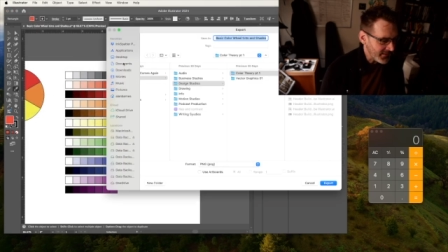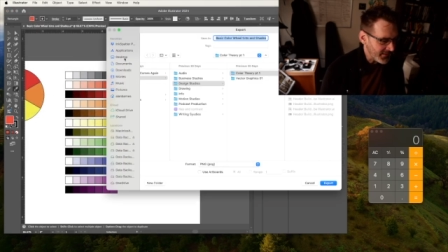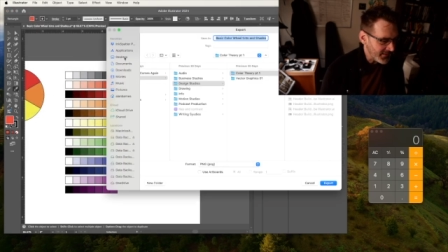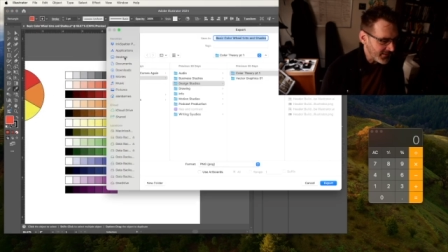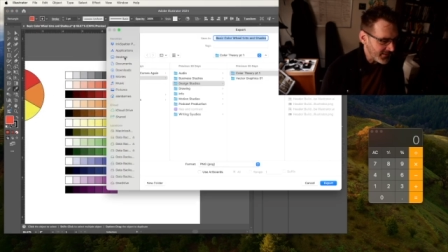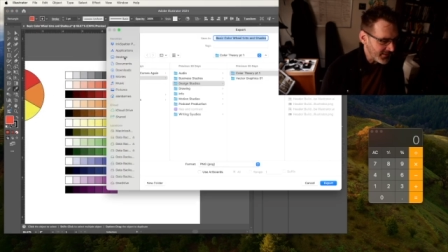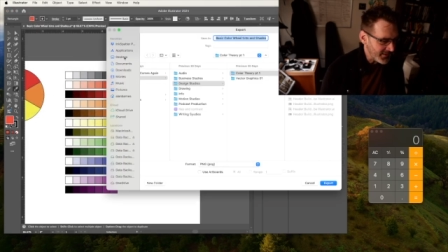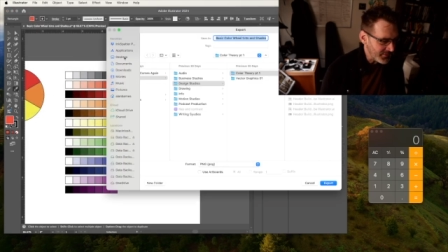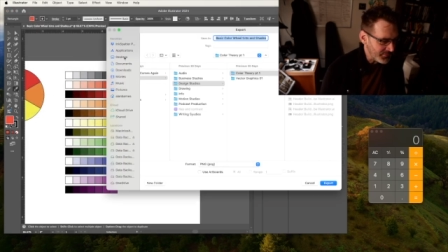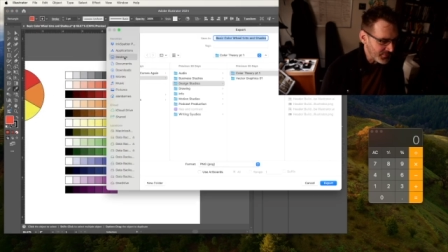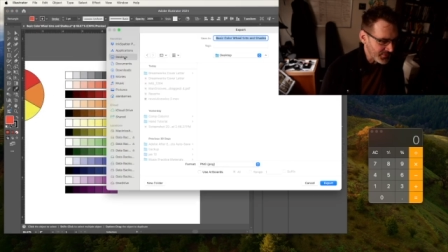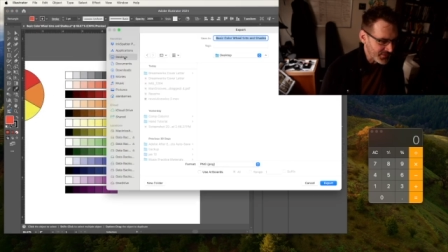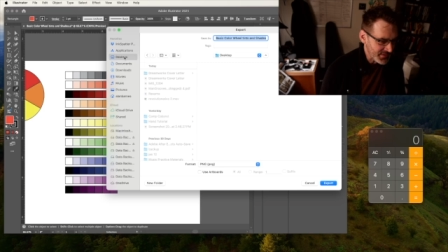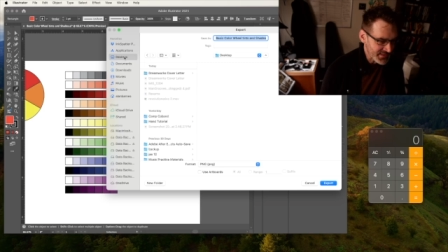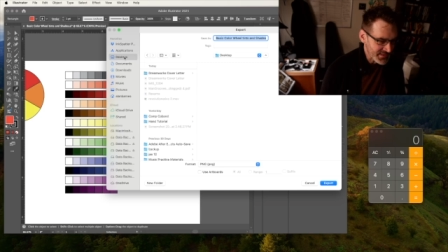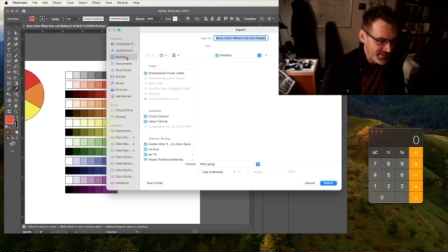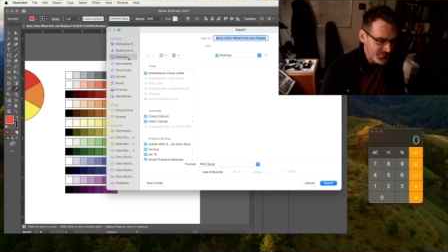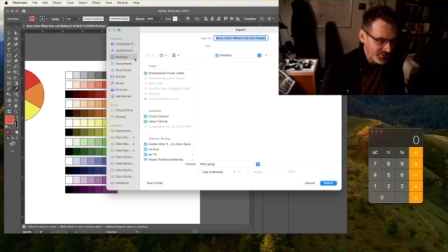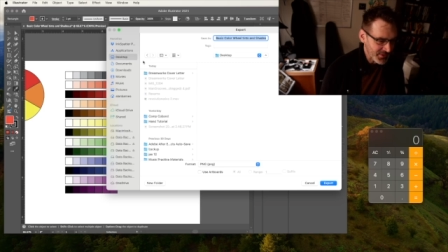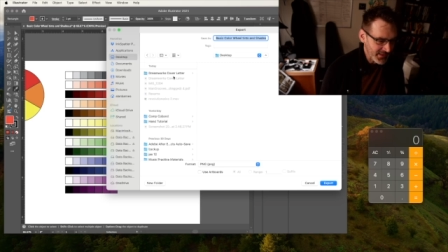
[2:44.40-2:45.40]
and put
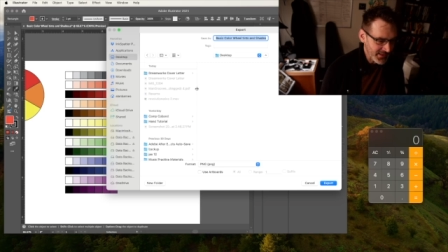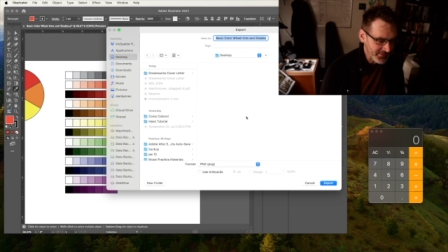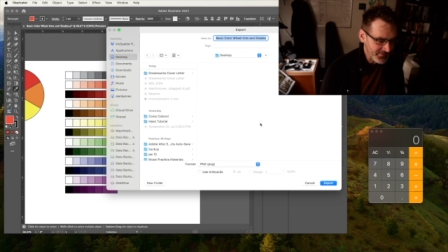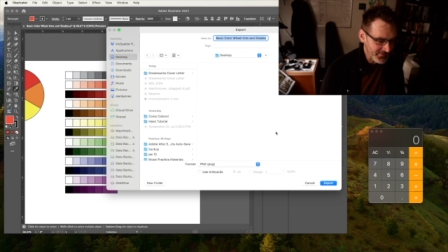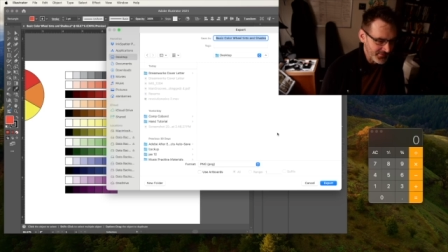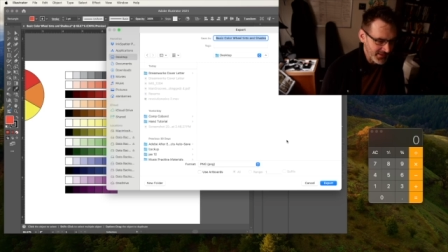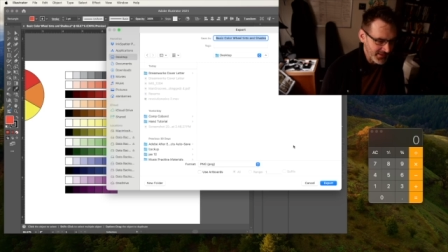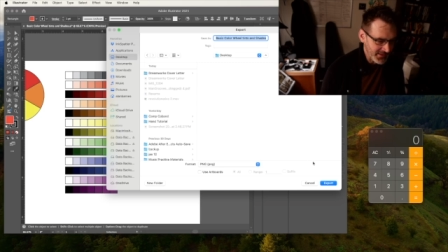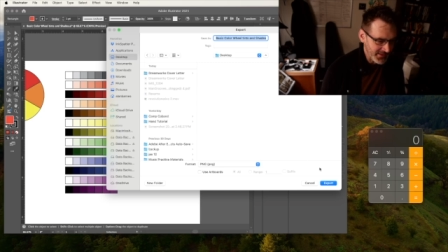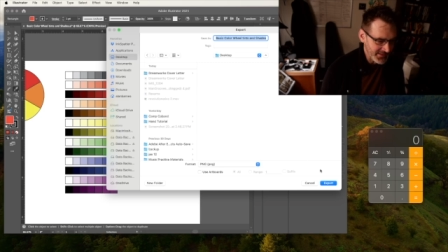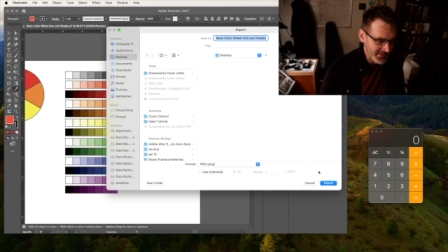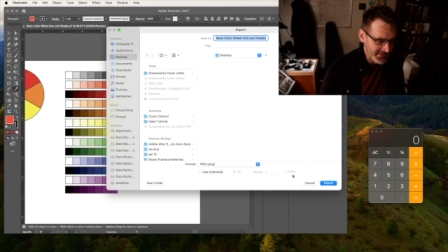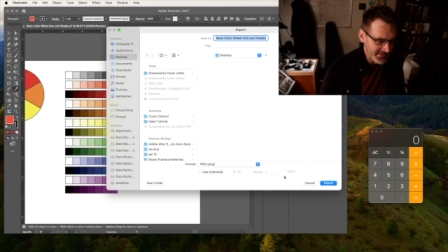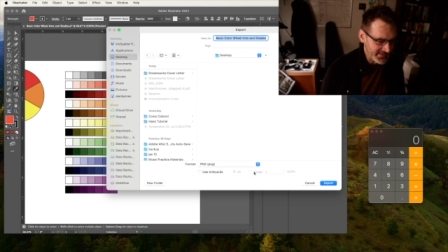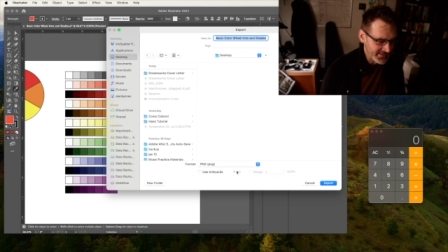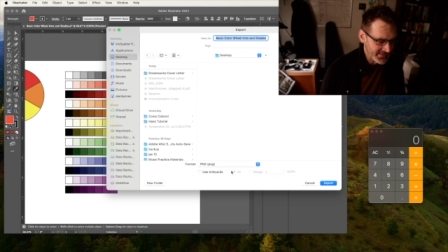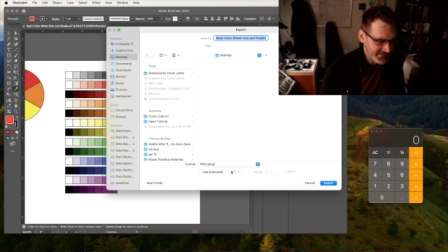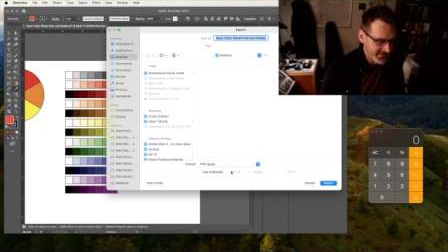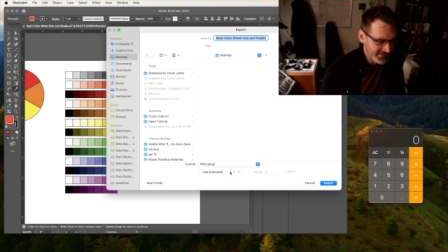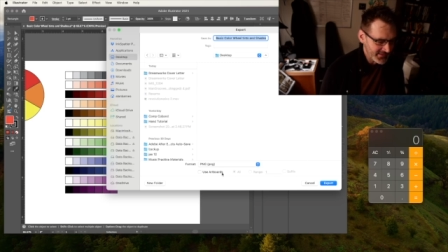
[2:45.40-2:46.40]
this somewhere I could find
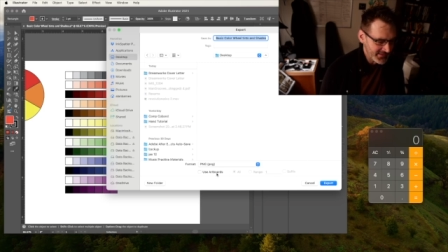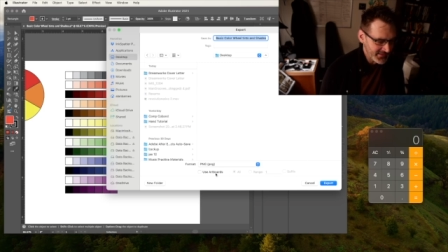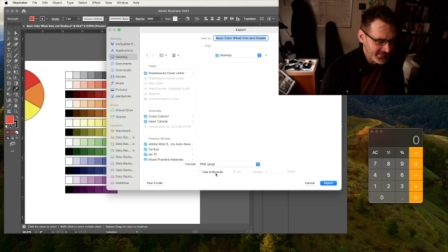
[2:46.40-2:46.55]
it.